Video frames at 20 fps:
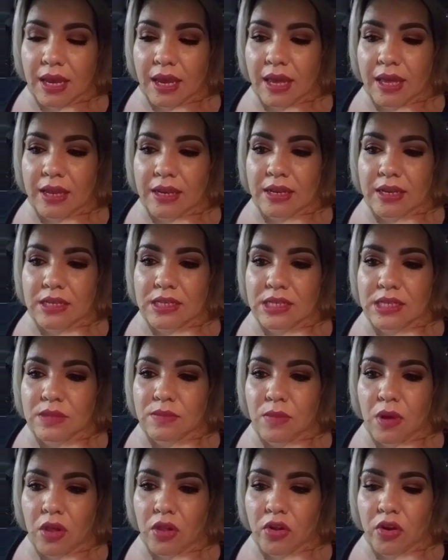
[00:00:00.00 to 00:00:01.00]
and a
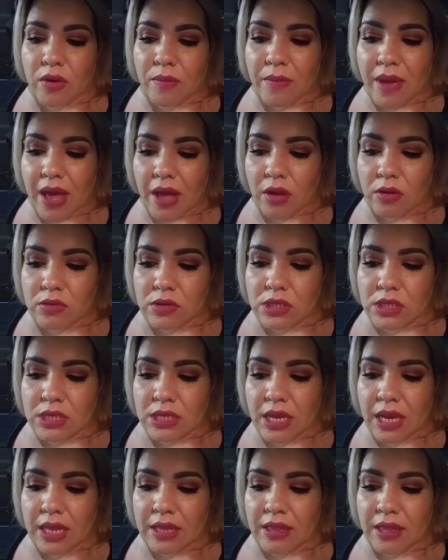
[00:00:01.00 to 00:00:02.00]
smaller
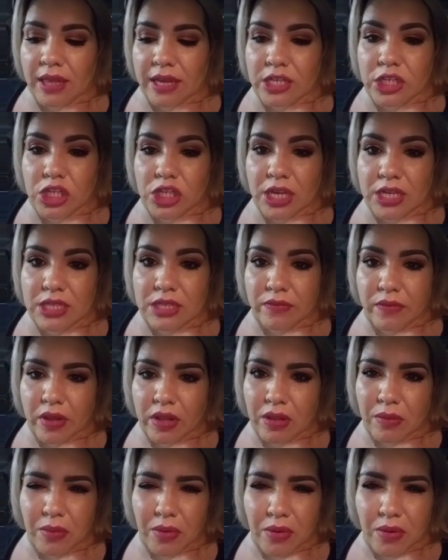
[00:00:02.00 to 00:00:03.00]
amount and less shades
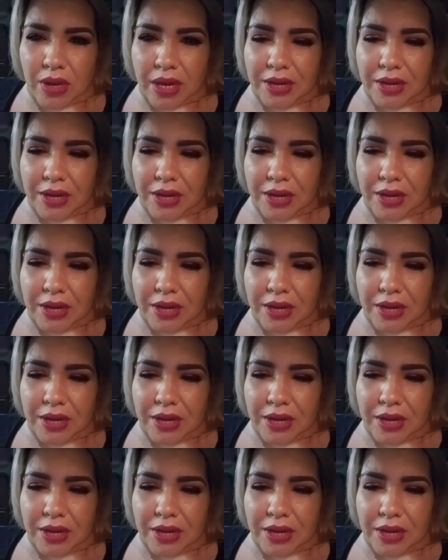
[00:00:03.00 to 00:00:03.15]
available.